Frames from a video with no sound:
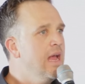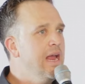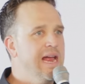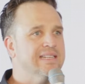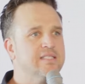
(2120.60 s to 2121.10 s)

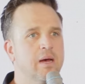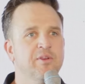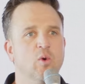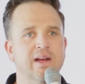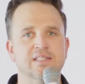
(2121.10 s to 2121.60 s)
And some of
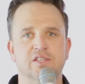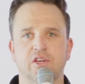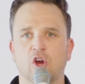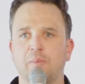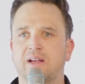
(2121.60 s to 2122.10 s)
you are
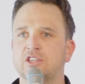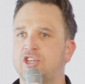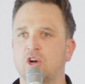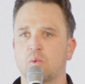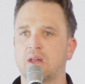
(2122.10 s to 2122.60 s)
insecure because you
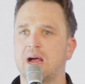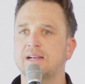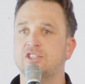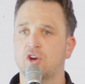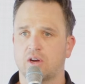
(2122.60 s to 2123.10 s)
don't
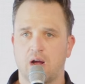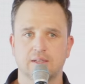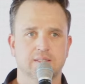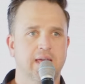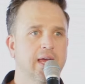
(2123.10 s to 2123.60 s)
realize you're
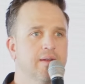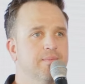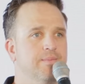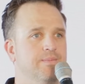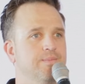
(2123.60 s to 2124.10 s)
God's kid.
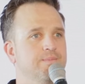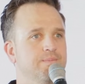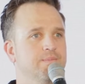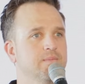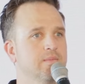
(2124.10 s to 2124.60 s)

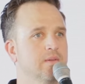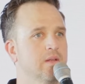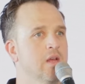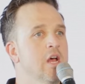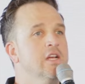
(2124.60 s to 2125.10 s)

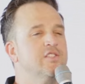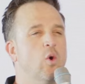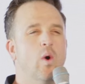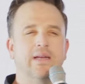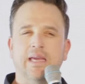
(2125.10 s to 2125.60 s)
So,
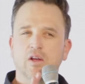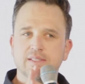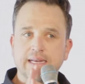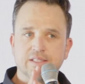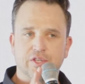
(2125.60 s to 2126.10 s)
what kills
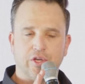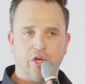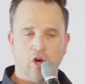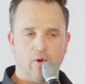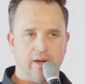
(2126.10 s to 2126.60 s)

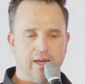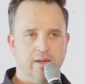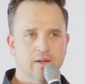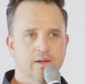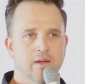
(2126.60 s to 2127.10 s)

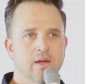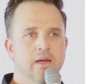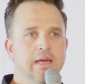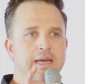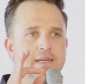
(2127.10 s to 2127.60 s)
insecurity
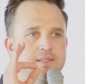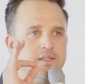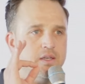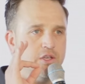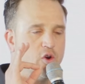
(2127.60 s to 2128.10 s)

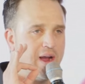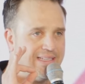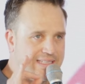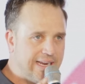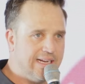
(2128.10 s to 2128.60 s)
is your
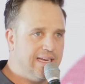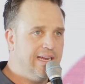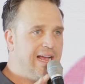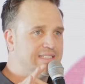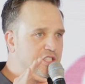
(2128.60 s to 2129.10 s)
identity
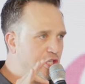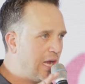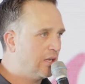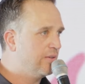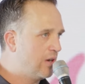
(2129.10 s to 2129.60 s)
as a
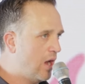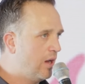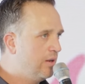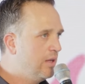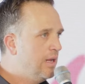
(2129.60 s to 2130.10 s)
child of
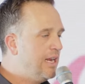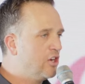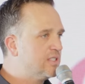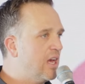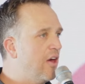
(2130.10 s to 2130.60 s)
God.
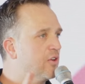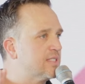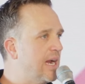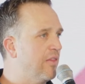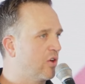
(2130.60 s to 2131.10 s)
Here's the other
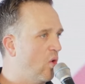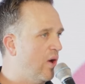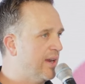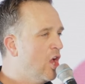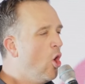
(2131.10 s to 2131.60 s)
side of the
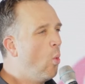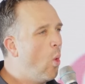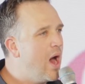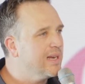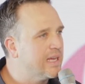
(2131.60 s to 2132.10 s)
coin.
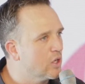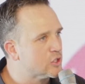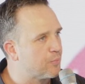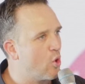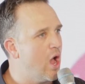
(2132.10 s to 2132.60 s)
What
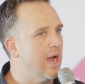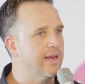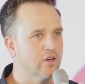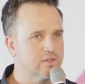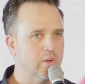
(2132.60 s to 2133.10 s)
kills pride?
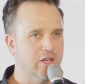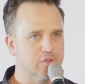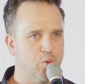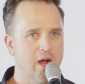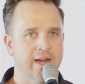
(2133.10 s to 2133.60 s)
Here's what kills
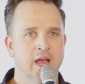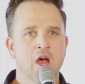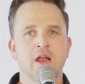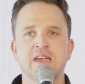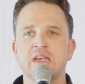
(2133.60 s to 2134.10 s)
pride
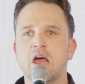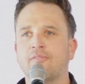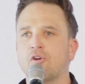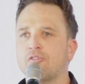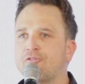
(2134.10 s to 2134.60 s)

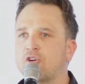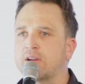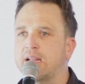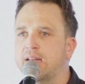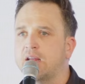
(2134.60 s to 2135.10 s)
never
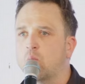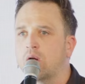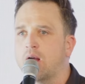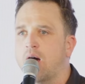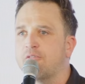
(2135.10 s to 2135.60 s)
forgetting where
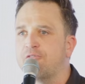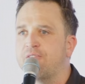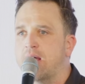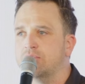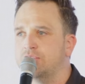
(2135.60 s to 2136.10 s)
God
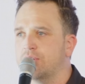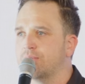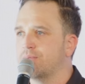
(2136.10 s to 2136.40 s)
found you.